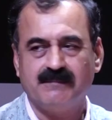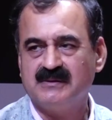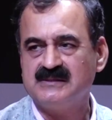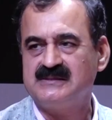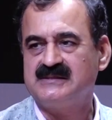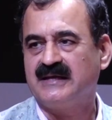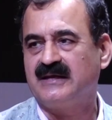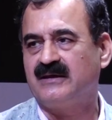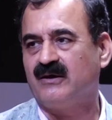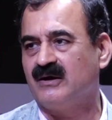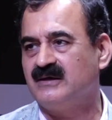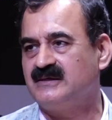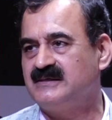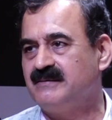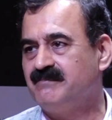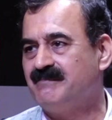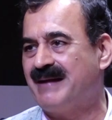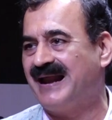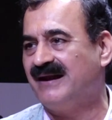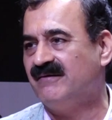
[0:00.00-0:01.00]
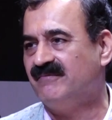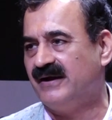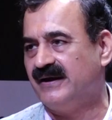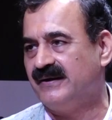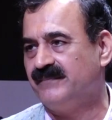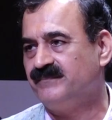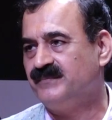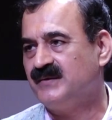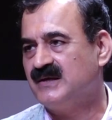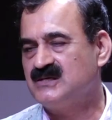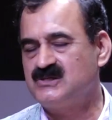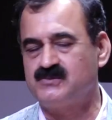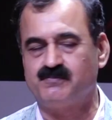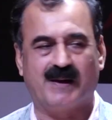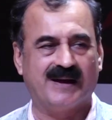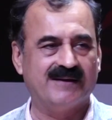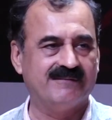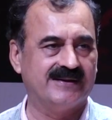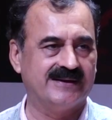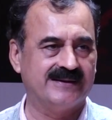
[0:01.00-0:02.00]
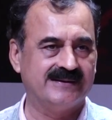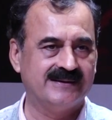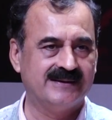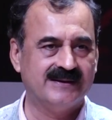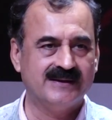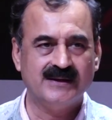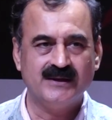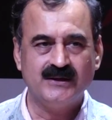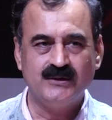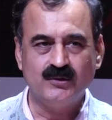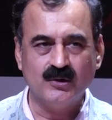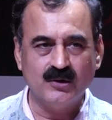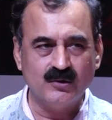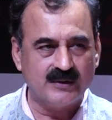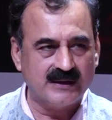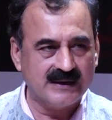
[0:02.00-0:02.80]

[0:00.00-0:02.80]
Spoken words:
with cybersecurity malware, spyware,